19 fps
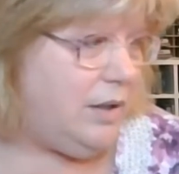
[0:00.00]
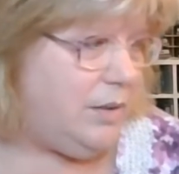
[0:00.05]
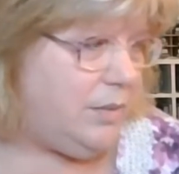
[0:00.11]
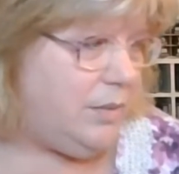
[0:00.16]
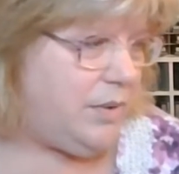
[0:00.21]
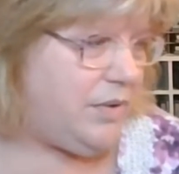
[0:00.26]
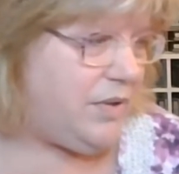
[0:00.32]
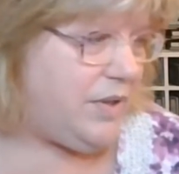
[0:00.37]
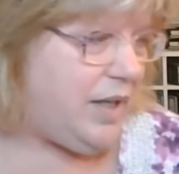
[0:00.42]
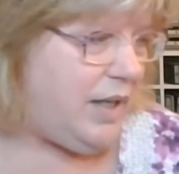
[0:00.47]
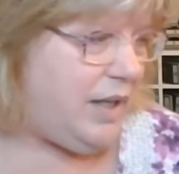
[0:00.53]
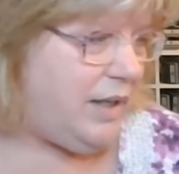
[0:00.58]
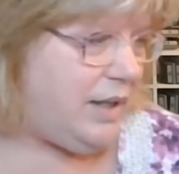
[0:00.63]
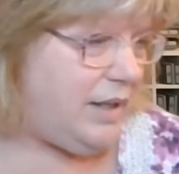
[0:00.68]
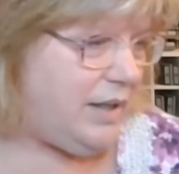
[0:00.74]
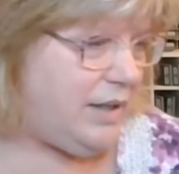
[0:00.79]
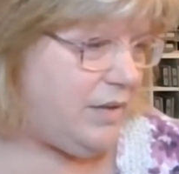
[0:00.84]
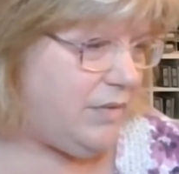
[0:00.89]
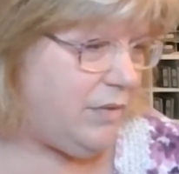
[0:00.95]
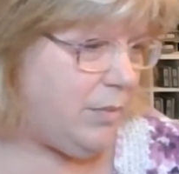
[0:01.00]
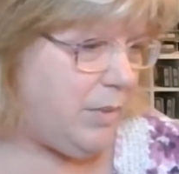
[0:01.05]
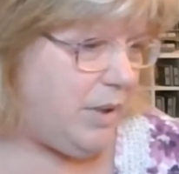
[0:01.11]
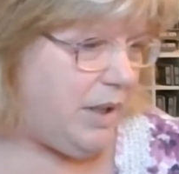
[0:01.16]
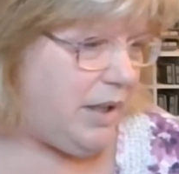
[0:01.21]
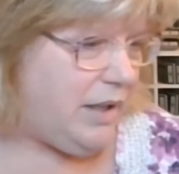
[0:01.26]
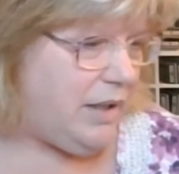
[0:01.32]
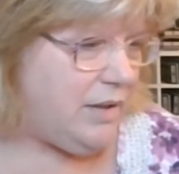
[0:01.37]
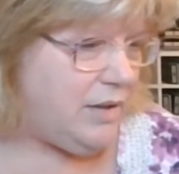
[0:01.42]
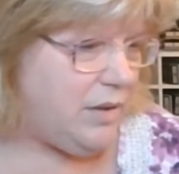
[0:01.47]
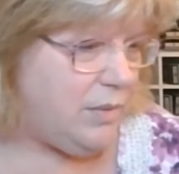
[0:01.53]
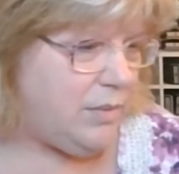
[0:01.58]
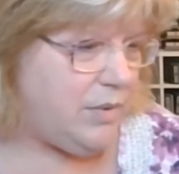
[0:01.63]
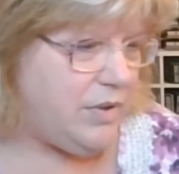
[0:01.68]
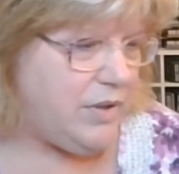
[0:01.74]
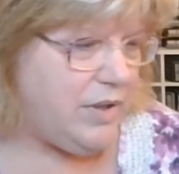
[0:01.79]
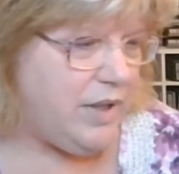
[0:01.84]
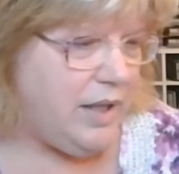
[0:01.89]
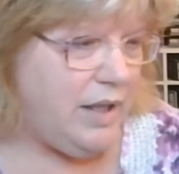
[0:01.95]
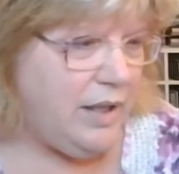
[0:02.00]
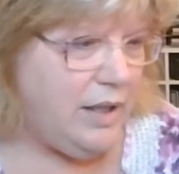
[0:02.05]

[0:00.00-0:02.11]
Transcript: We'll see. It is for me, so we'll see.